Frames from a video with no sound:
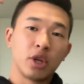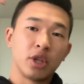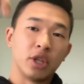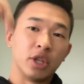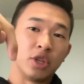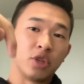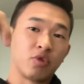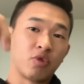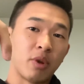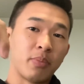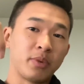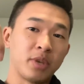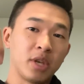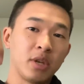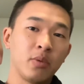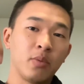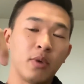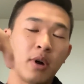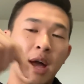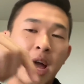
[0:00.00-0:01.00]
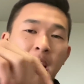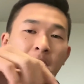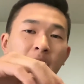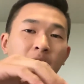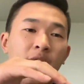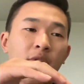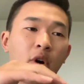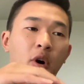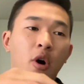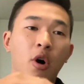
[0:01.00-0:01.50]
The description will
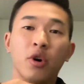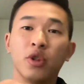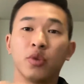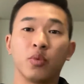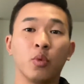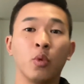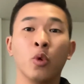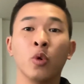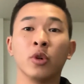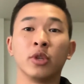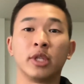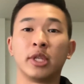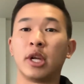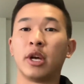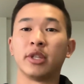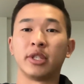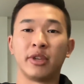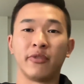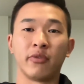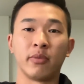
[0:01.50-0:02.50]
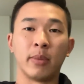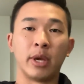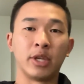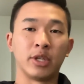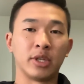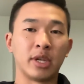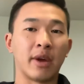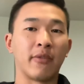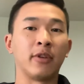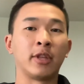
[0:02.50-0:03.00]
have all the rules and all this
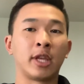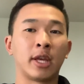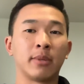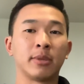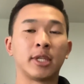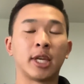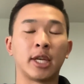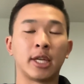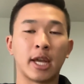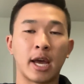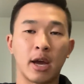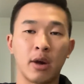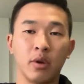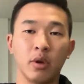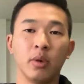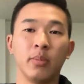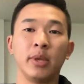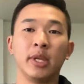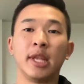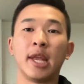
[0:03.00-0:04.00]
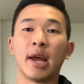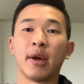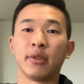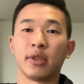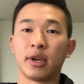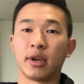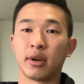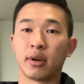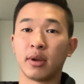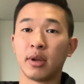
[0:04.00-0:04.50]
information. Everything I'm saying now will be down
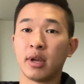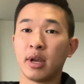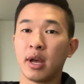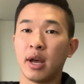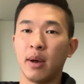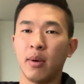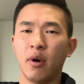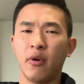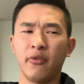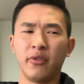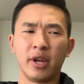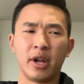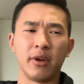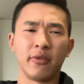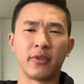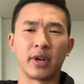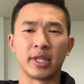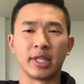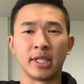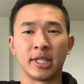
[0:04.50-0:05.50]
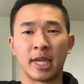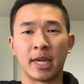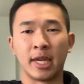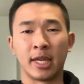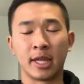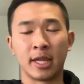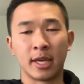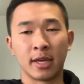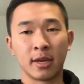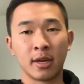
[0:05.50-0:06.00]
there. Hopefully I don't forget to say
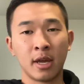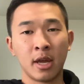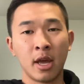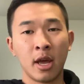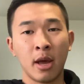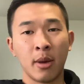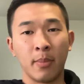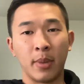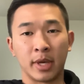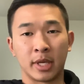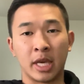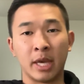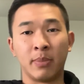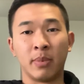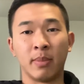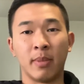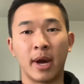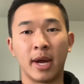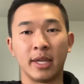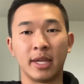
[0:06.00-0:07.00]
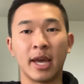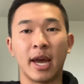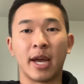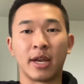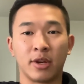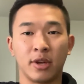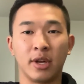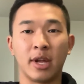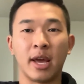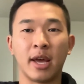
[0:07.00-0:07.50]
anything. But keep in mind,
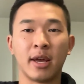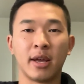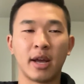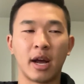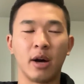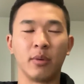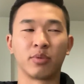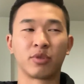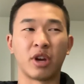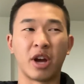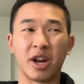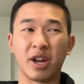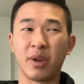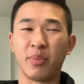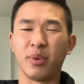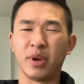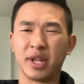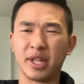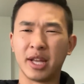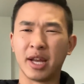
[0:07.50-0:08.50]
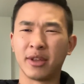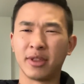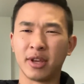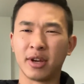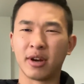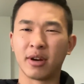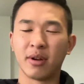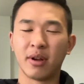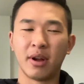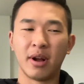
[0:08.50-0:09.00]
I'll try to put it down
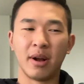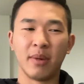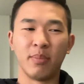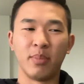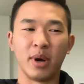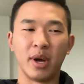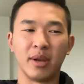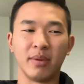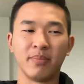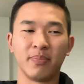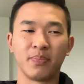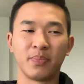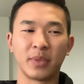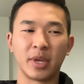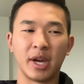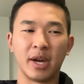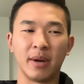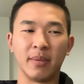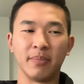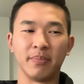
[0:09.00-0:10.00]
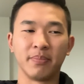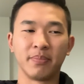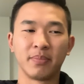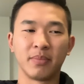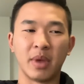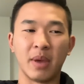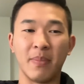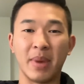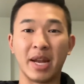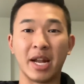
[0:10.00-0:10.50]
there, but
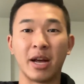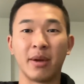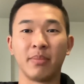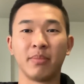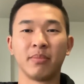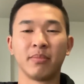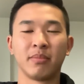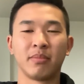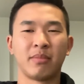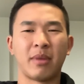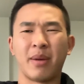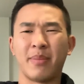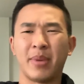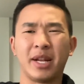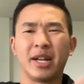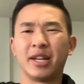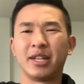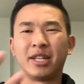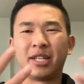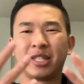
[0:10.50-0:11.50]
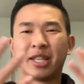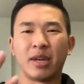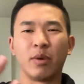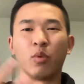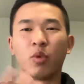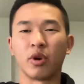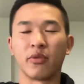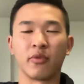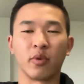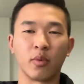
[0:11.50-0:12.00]
I may not like say
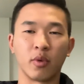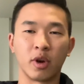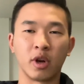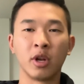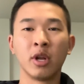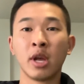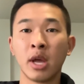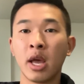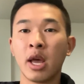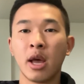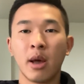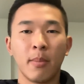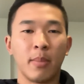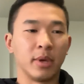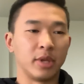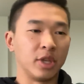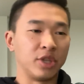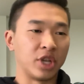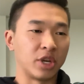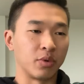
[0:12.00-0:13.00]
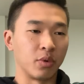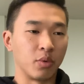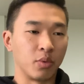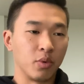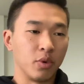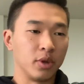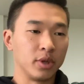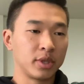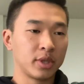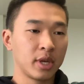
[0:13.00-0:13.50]
word for word, but the general
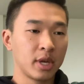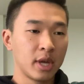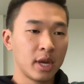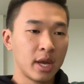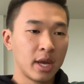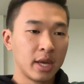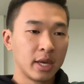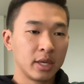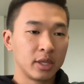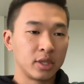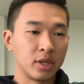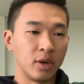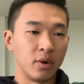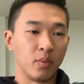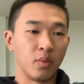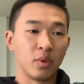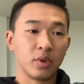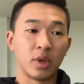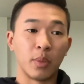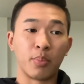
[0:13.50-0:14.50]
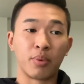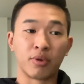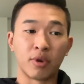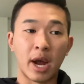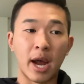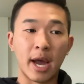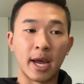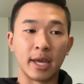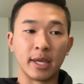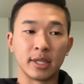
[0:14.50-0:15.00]
rules. So the
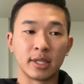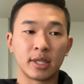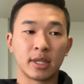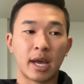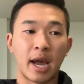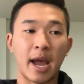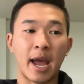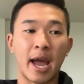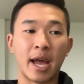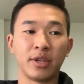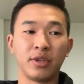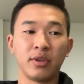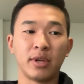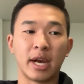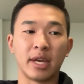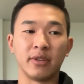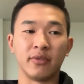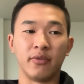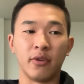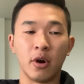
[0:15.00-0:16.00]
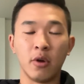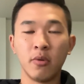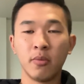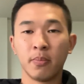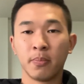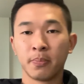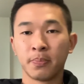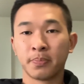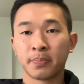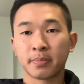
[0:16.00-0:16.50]
prize, I had you guys
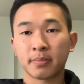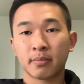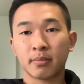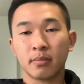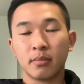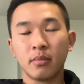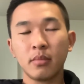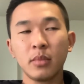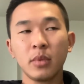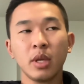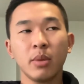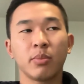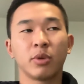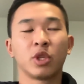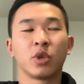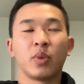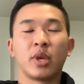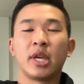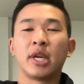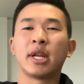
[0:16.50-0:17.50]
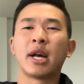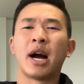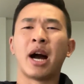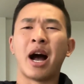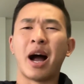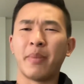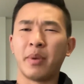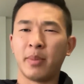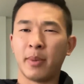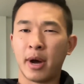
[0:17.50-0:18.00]
vote between a
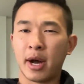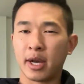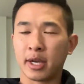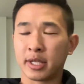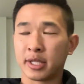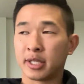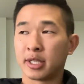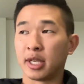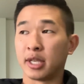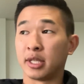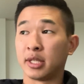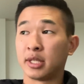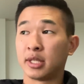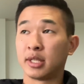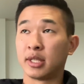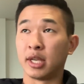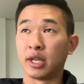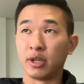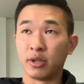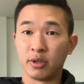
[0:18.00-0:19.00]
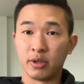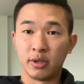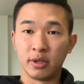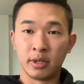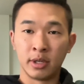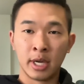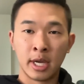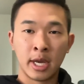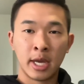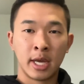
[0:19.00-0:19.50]
hobby box, a
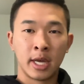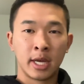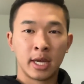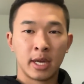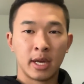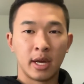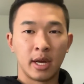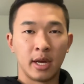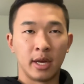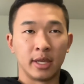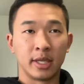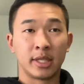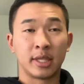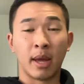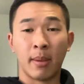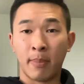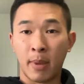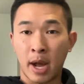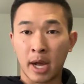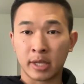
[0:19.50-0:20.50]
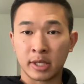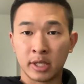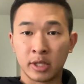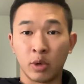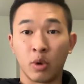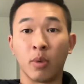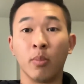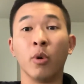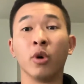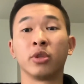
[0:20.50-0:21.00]
single, sub boxes,
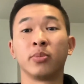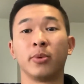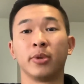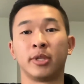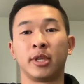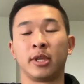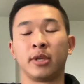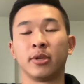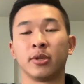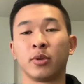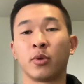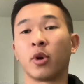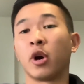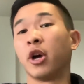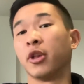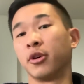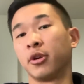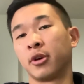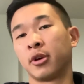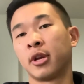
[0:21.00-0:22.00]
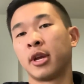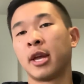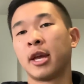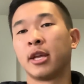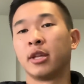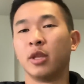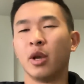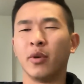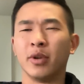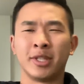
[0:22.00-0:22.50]
or multiple singles, or other.
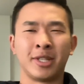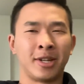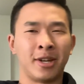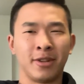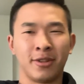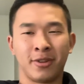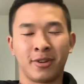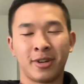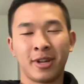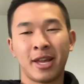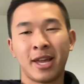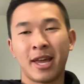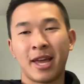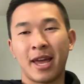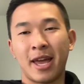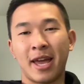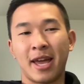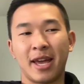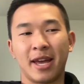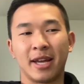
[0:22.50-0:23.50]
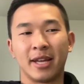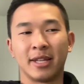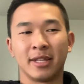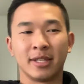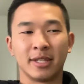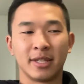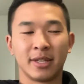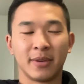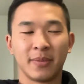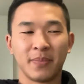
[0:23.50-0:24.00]
No one said other.
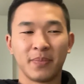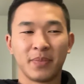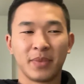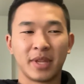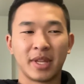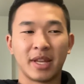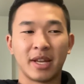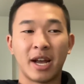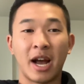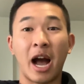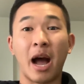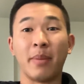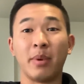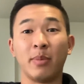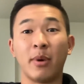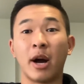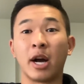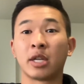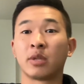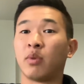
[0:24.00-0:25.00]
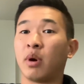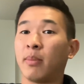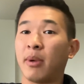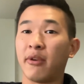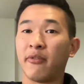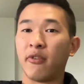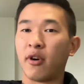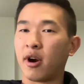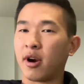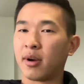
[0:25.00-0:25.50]
And hobby box won by
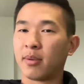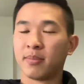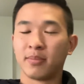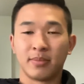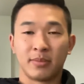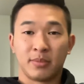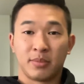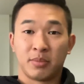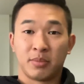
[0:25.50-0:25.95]
far.